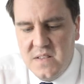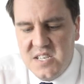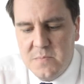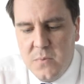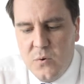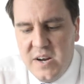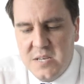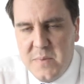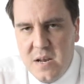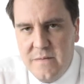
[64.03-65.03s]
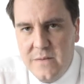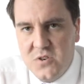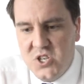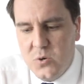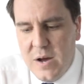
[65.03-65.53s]
this is Maria's Benefit
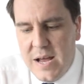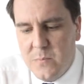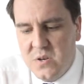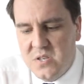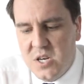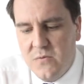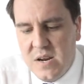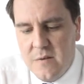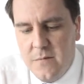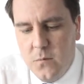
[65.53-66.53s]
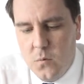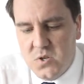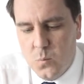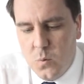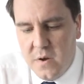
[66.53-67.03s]
for Stuart Edmonds, currently at 4
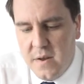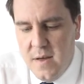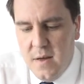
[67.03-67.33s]
to 1.